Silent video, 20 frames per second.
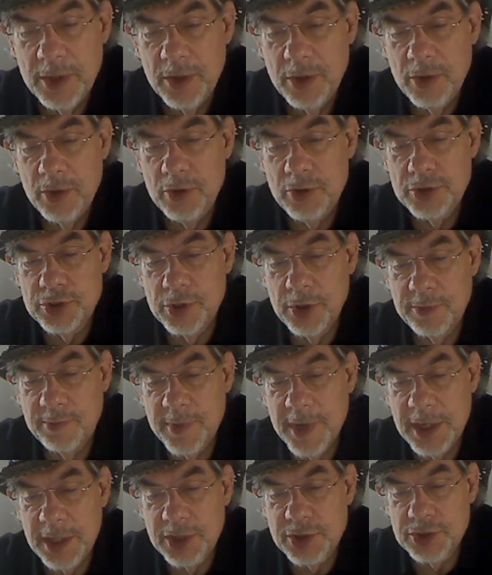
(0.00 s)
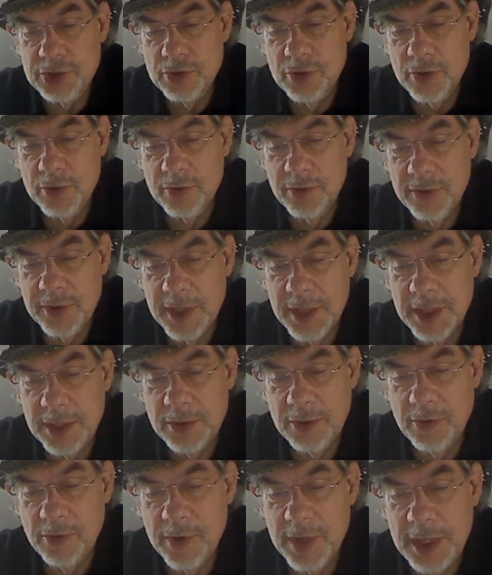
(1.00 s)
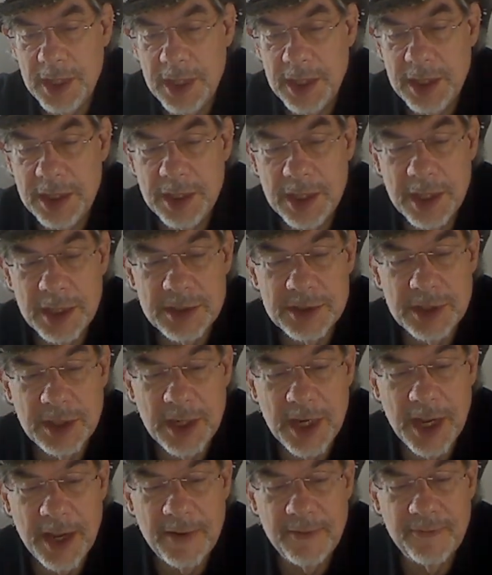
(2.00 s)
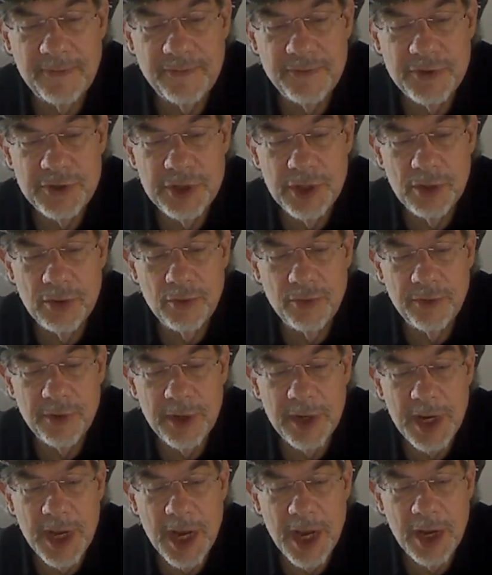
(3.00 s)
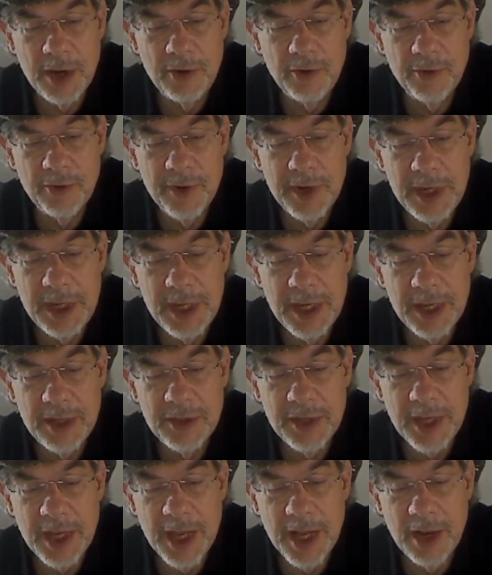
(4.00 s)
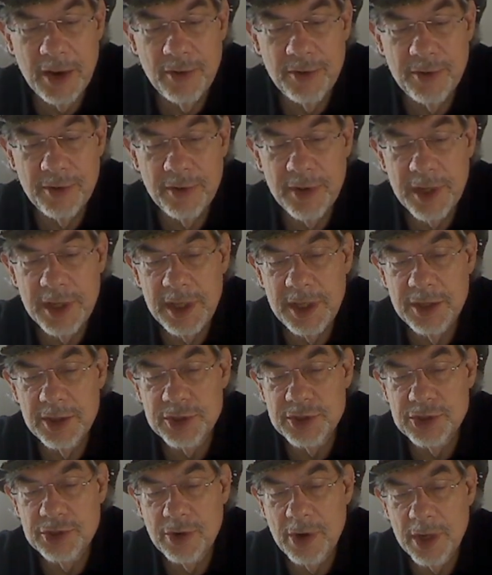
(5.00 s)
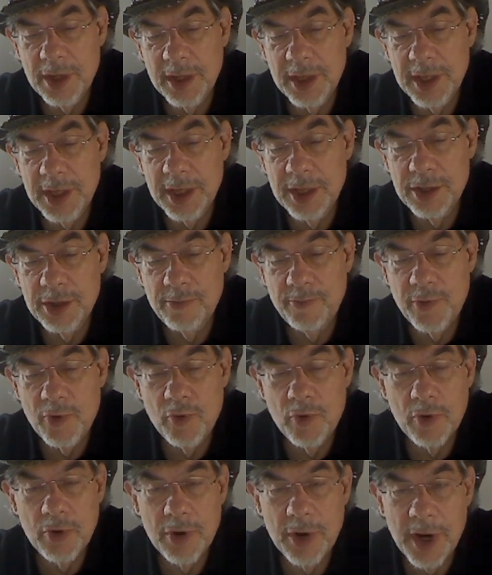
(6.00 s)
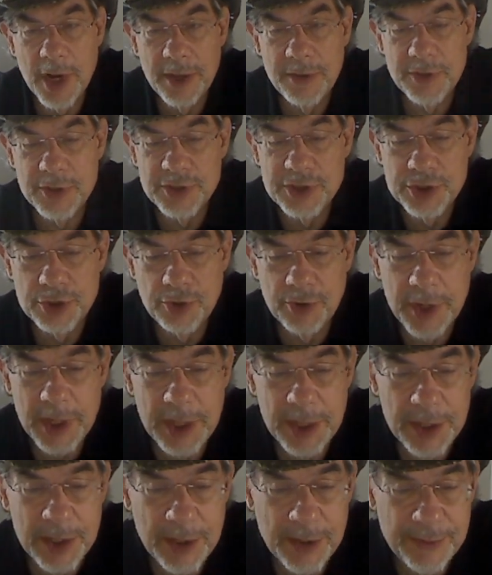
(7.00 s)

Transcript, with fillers: who should make sure that greed doesn't have children hungry and the elderly, the struggling, and the poor on the street.